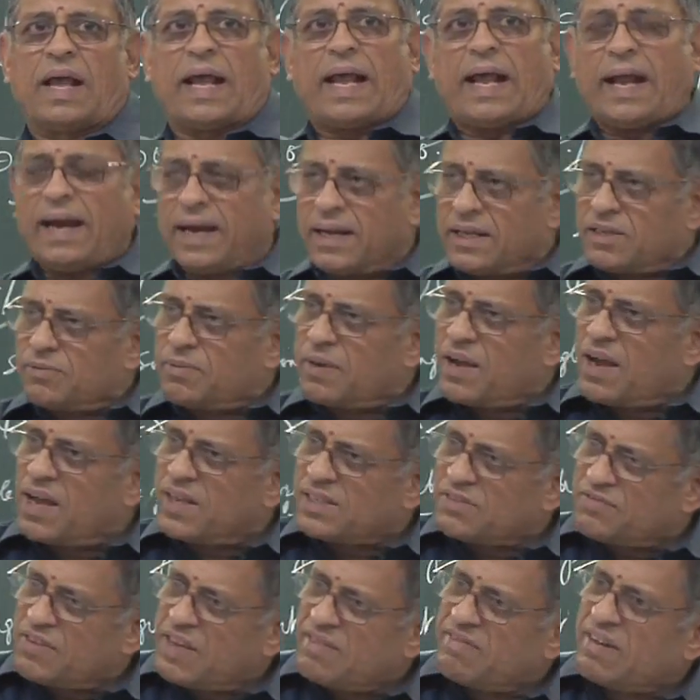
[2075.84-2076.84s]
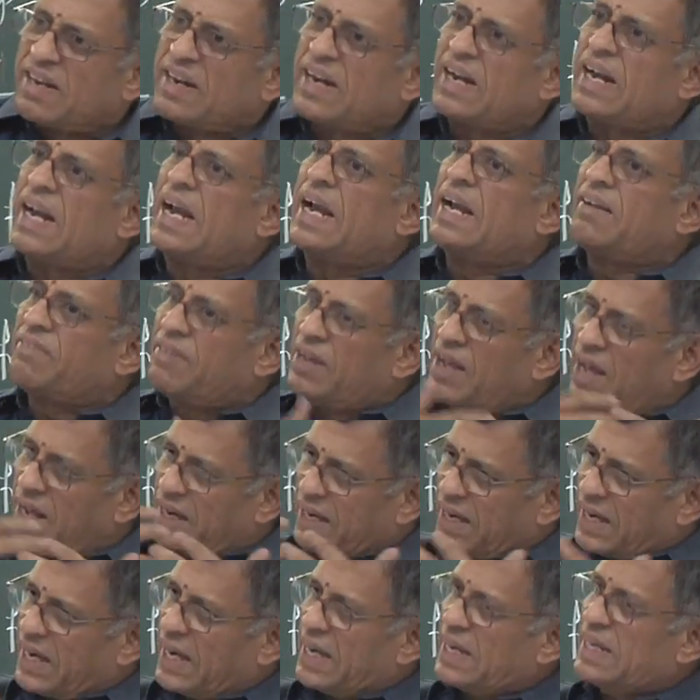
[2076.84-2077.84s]
It is because we
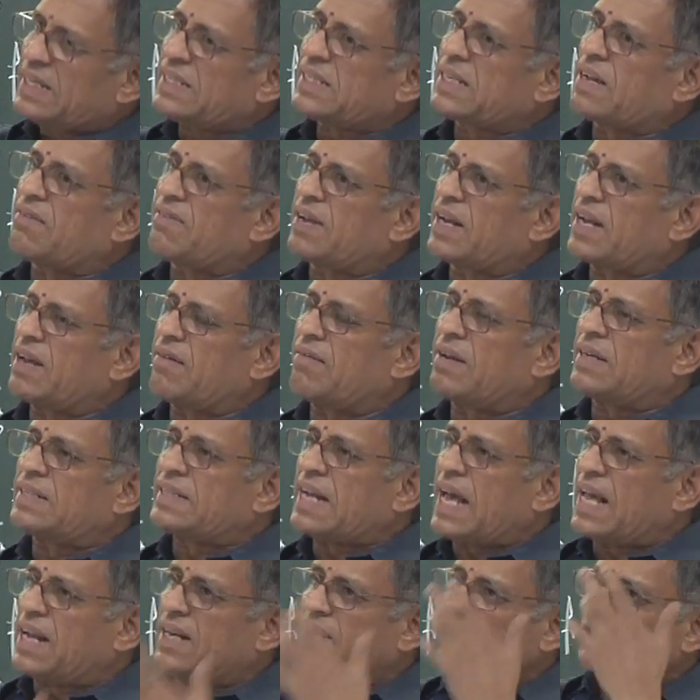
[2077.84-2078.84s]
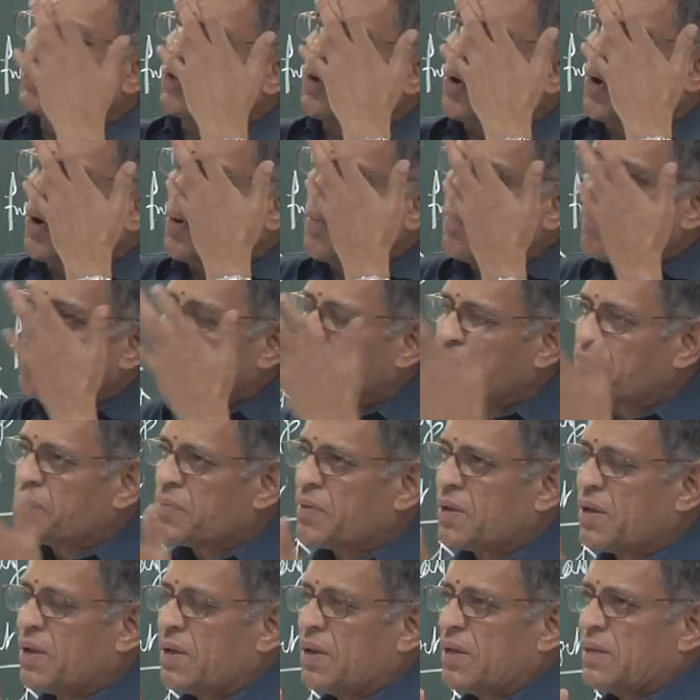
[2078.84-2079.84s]
are rediscovering our talents. You know,
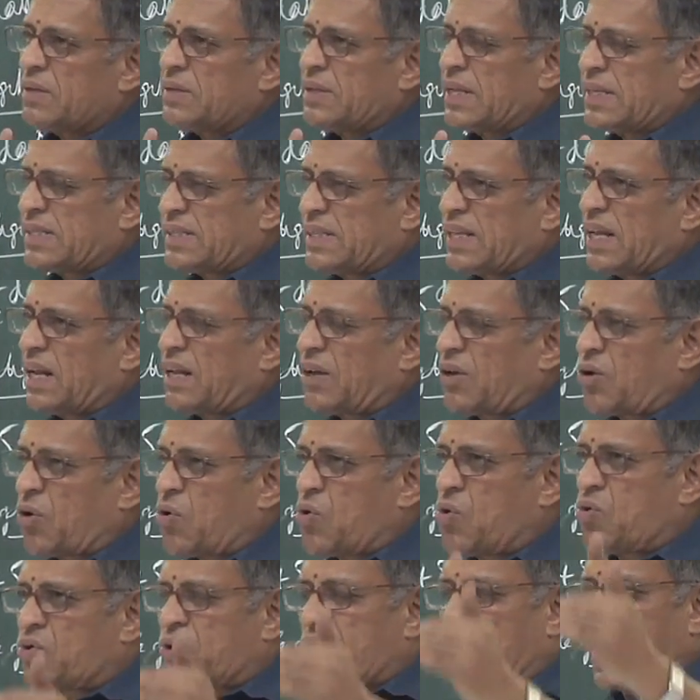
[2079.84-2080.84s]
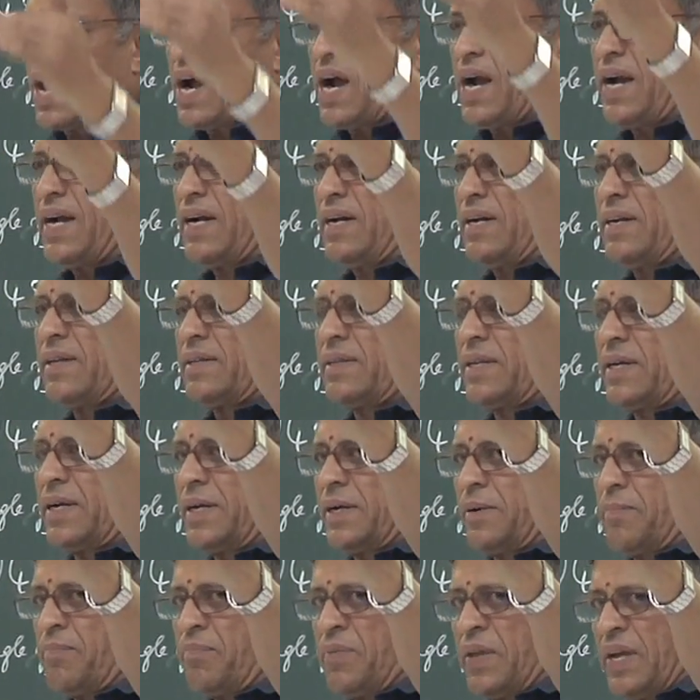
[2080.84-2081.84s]
the Silk Route and
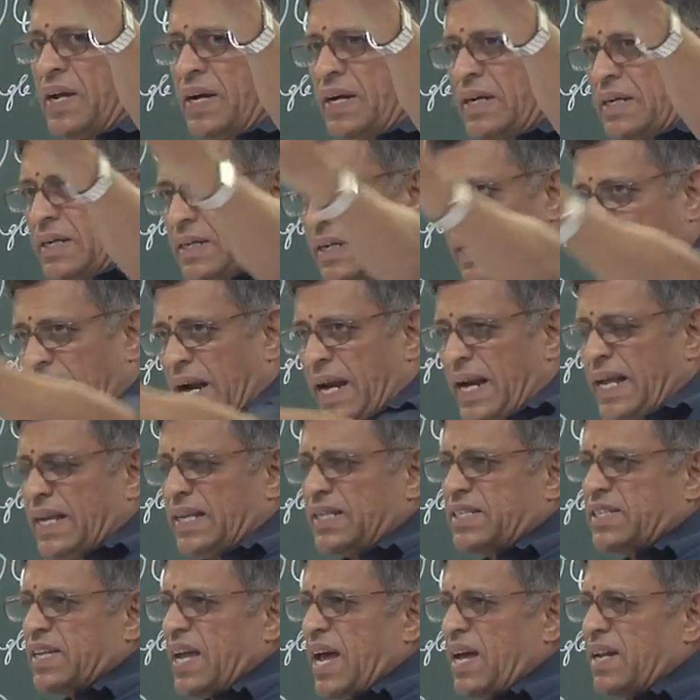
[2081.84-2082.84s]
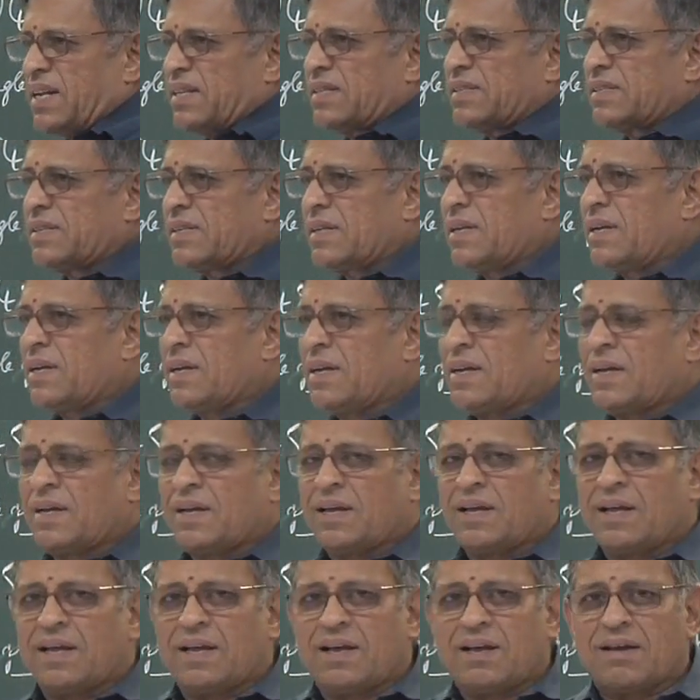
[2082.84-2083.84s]
the trading channels
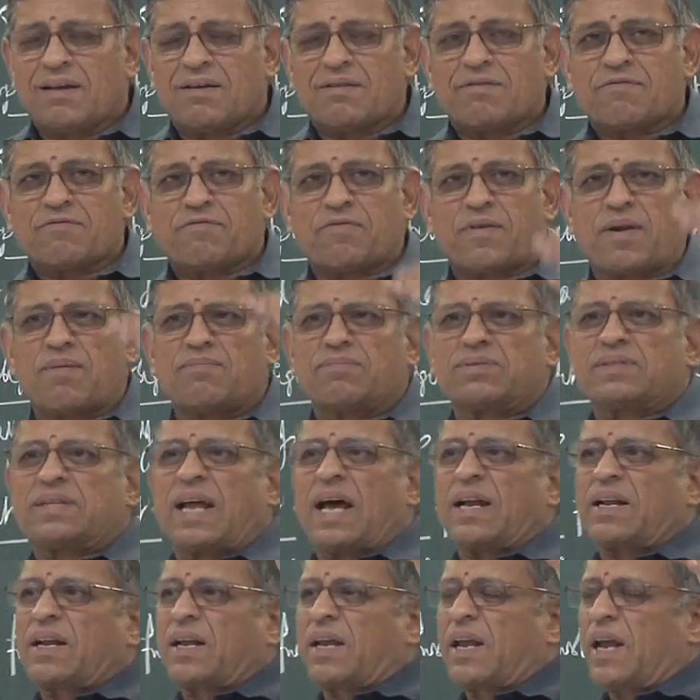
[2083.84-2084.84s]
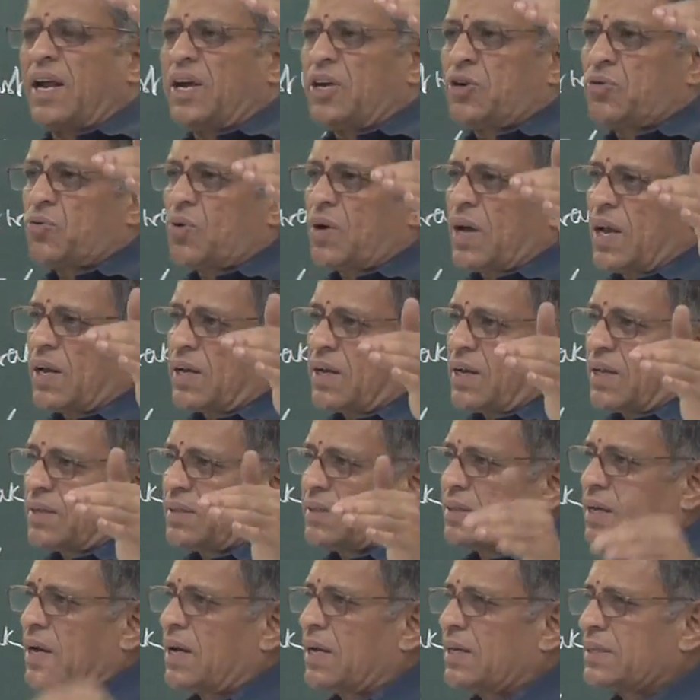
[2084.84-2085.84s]
from Turkey to
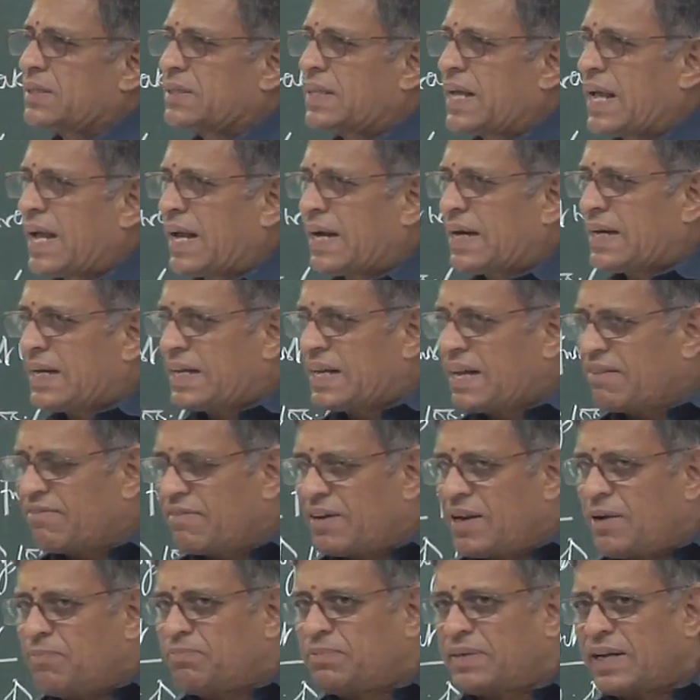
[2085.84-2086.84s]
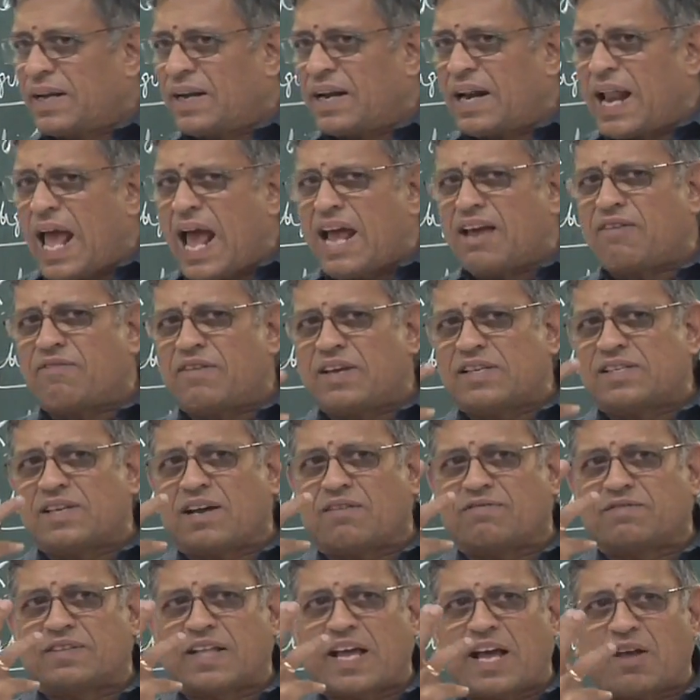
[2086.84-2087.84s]
Calcutta, they developed a language
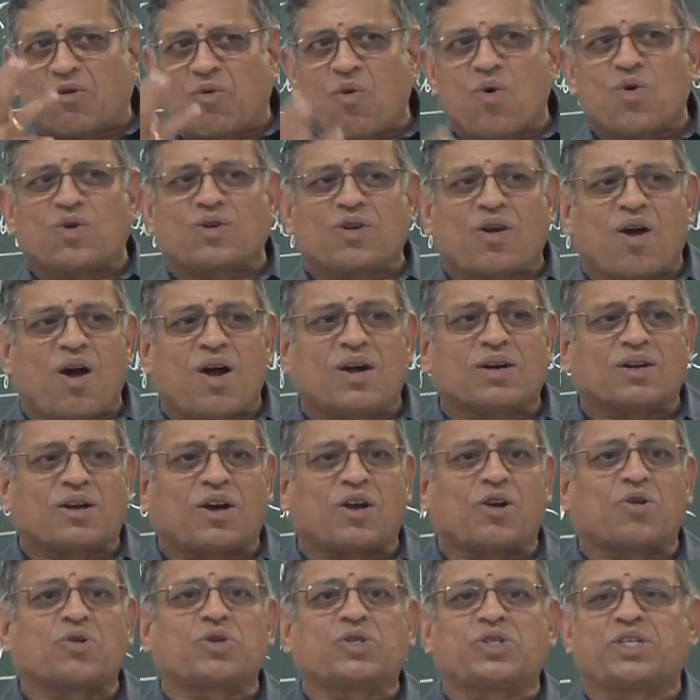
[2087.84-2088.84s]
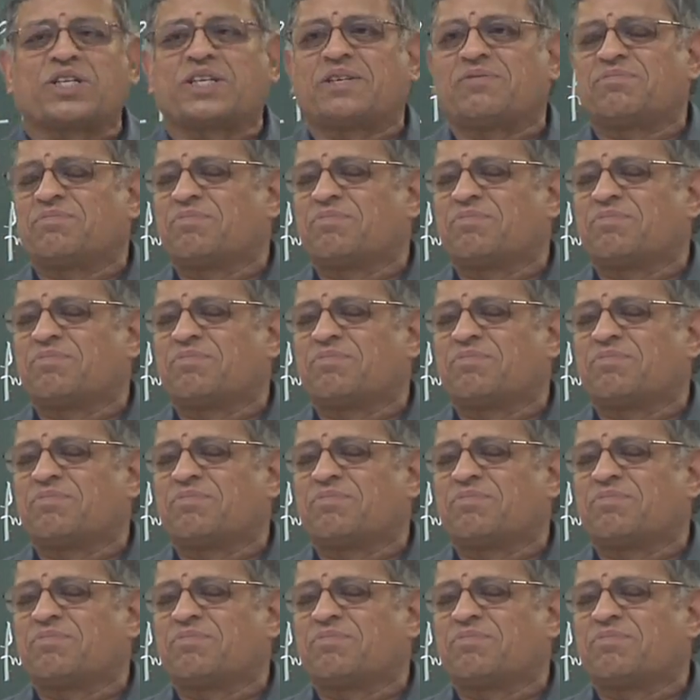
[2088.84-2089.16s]
of their own called Kharosthi.